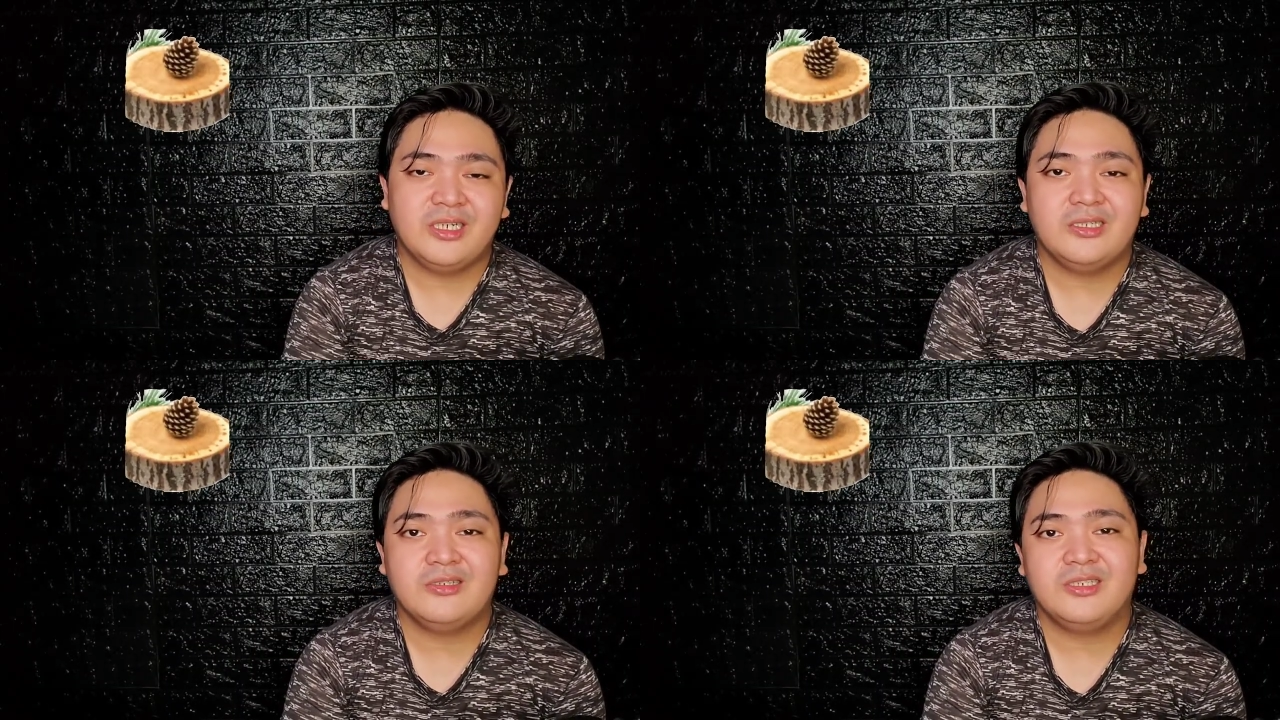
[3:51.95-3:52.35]

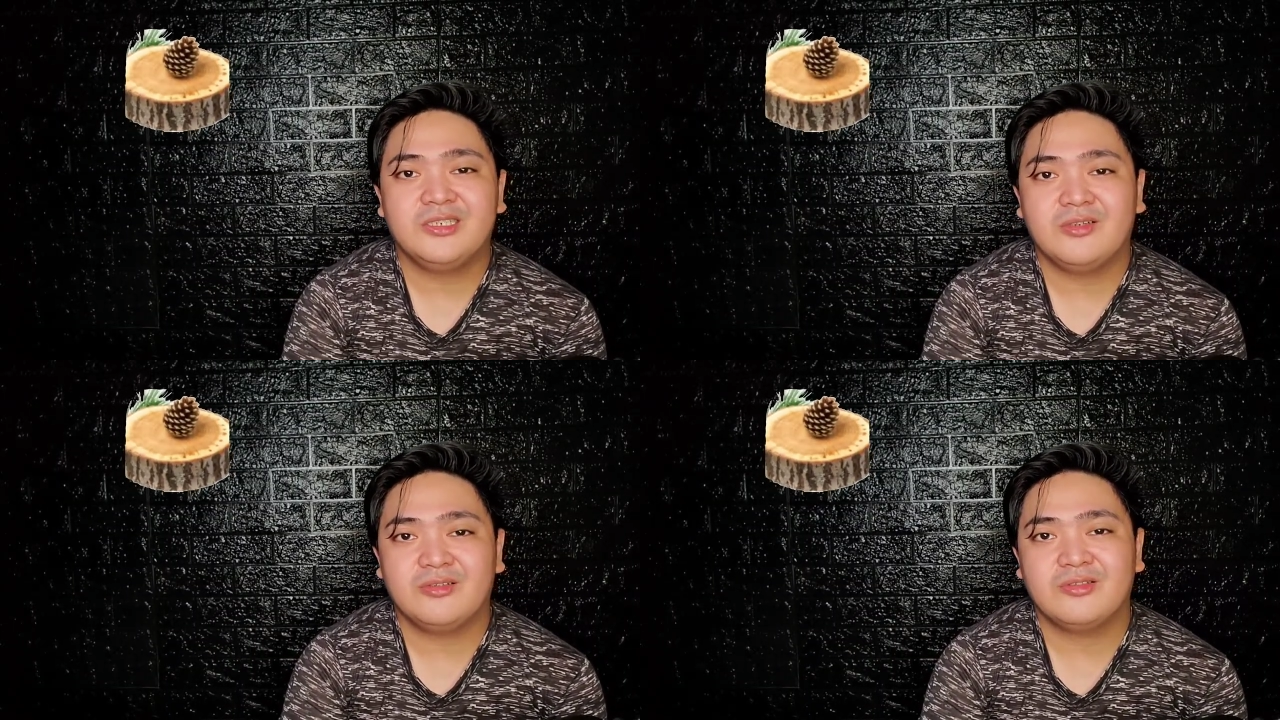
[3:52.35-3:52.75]
and there
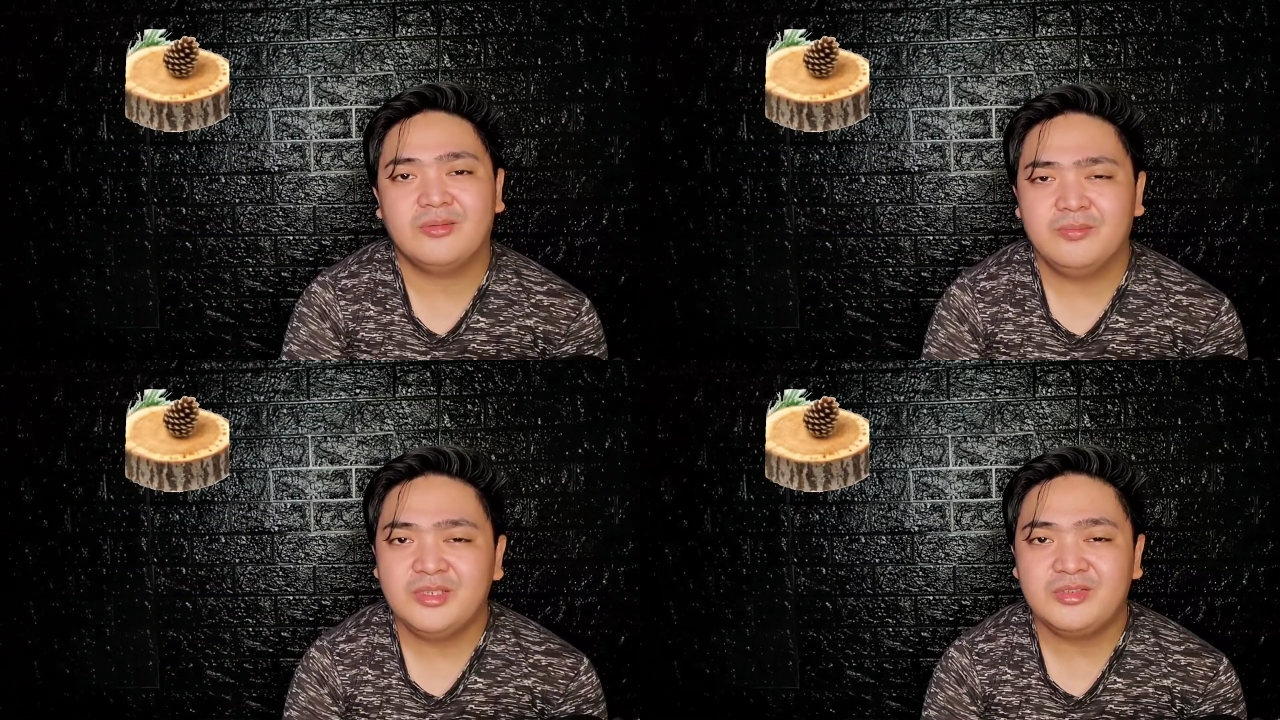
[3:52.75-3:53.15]
is
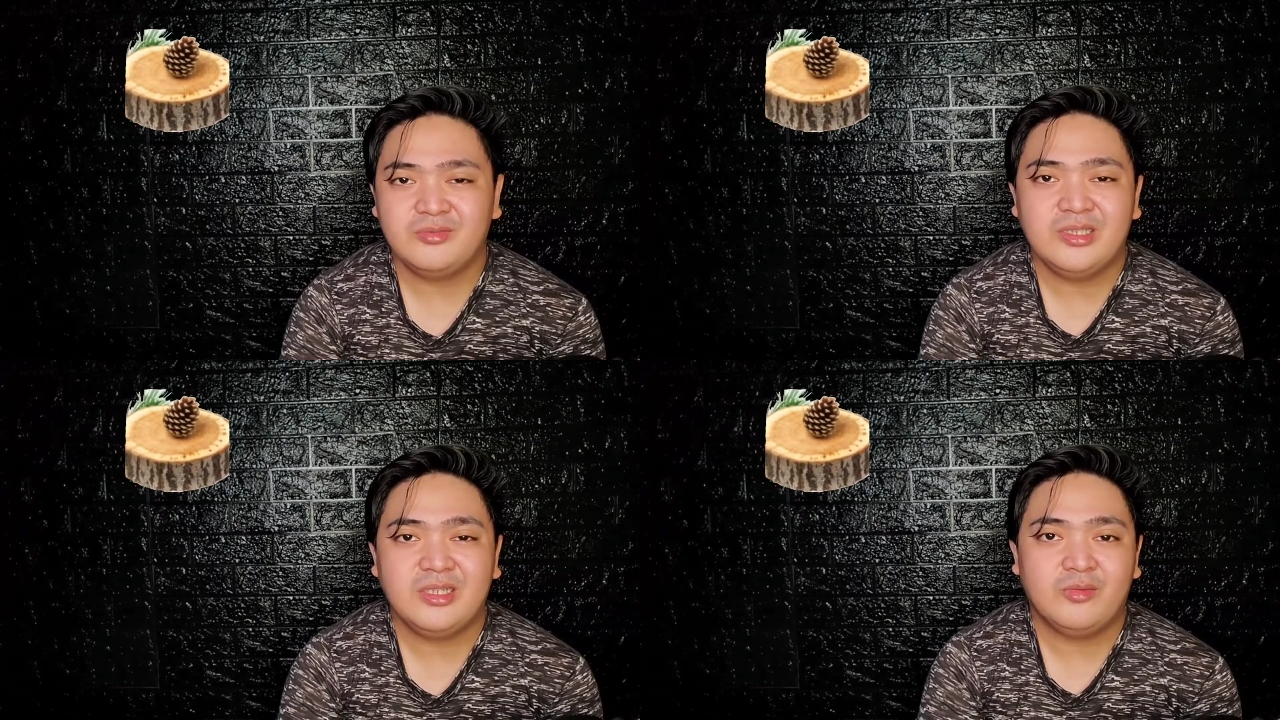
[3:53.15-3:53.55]
also a bit
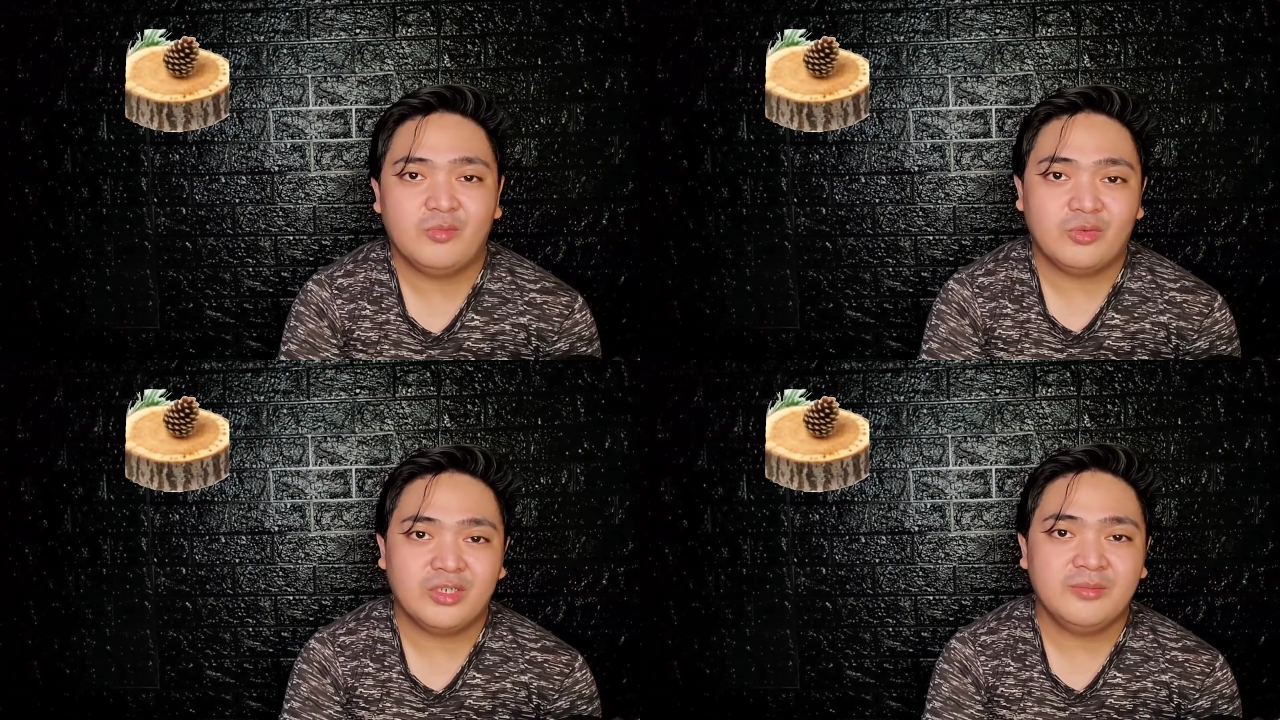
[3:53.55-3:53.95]
sweet
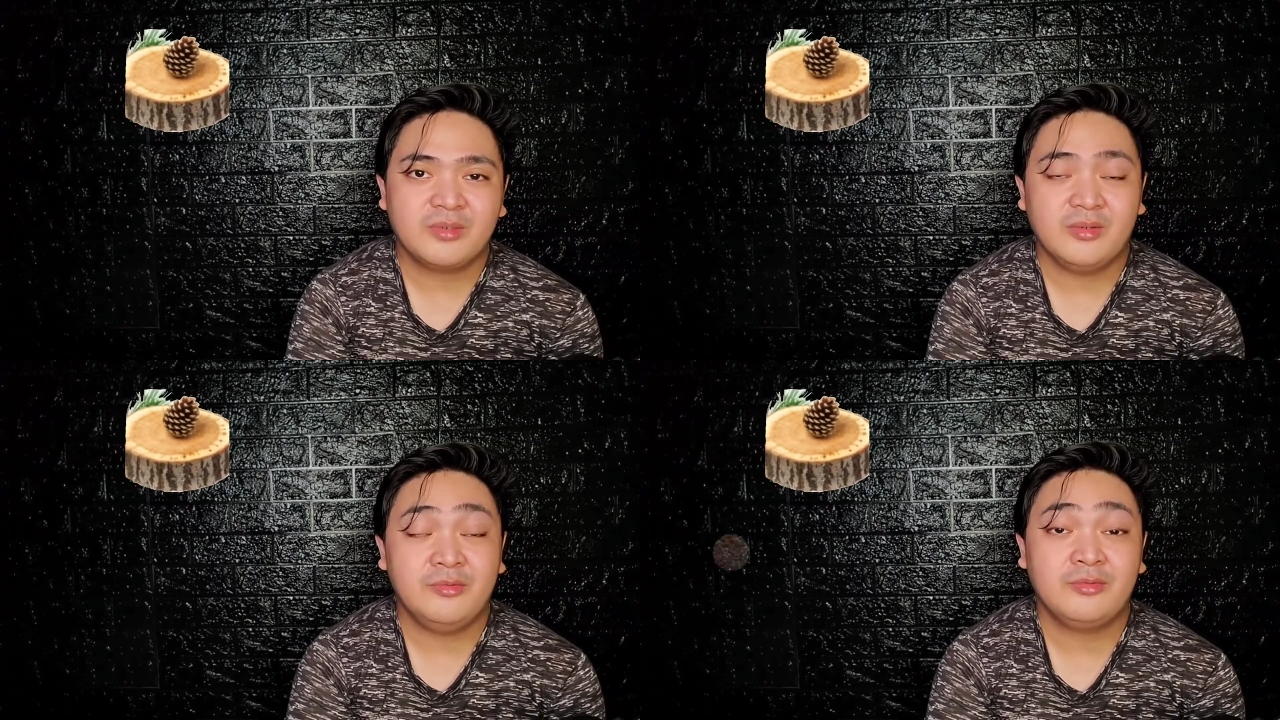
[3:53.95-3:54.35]
and
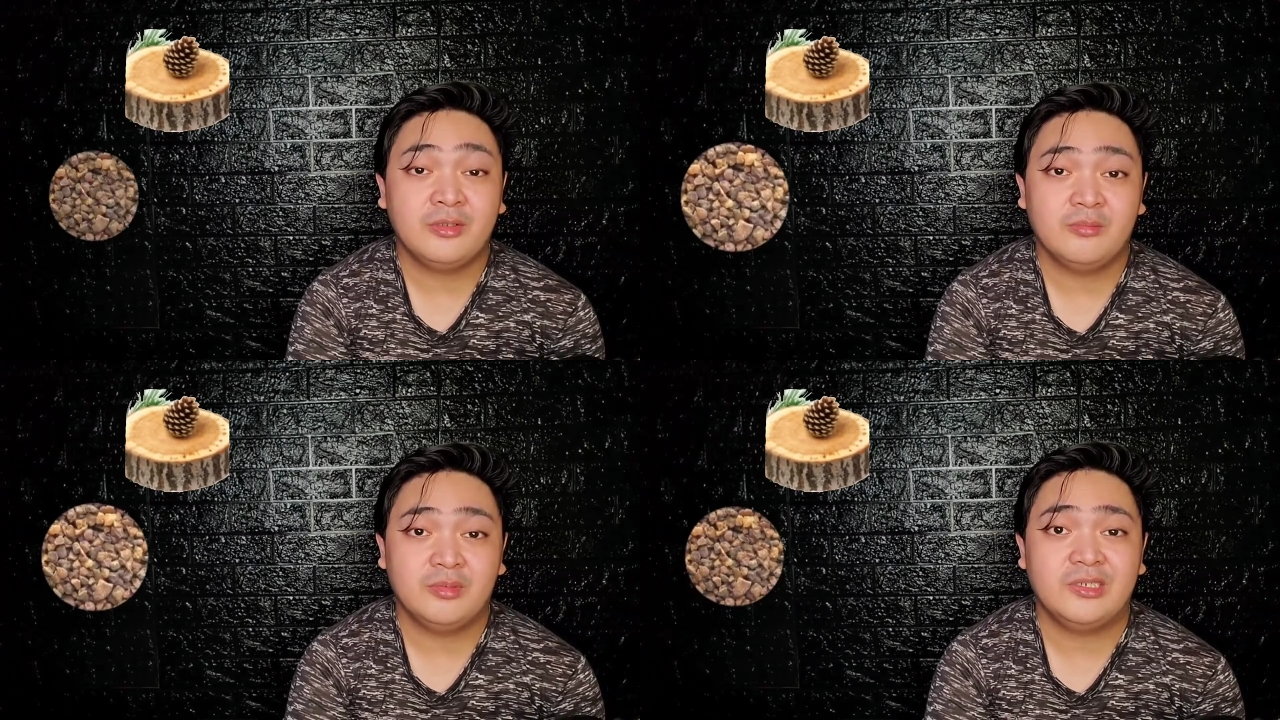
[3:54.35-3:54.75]
warm coming
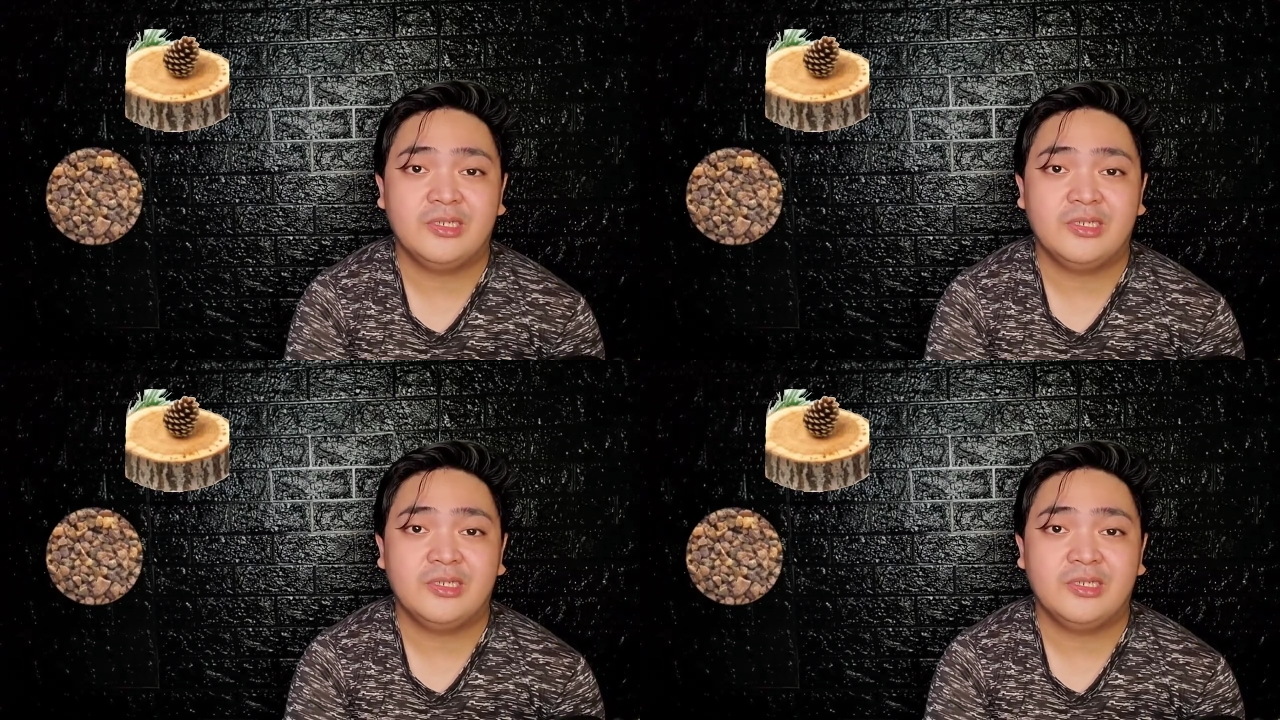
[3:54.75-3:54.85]
from the myrrh